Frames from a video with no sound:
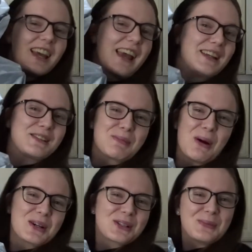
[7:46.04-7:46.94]
is
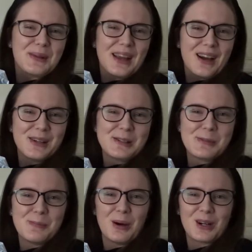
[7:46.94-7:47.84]
what we are
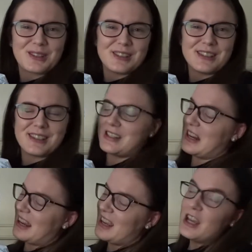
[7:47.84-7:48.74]
unboxing
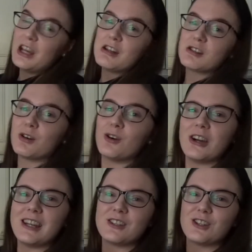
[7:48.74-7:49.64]
today. So
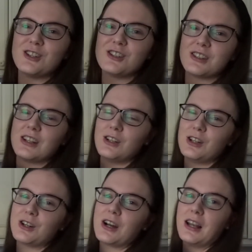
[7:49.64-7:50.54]
it does
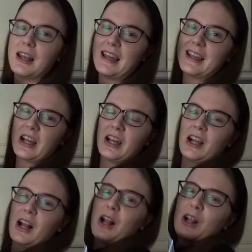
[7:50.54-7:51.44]
look like
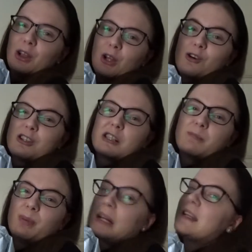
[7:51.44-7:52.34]

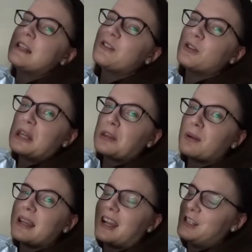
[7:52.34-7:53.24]
loads, but it is only
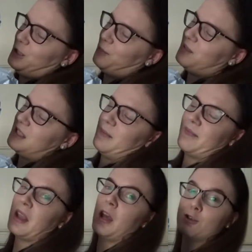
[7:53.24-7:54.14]
3 items.
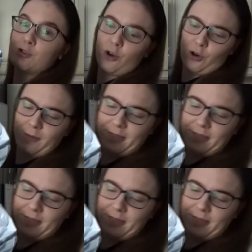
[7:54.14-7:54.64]
So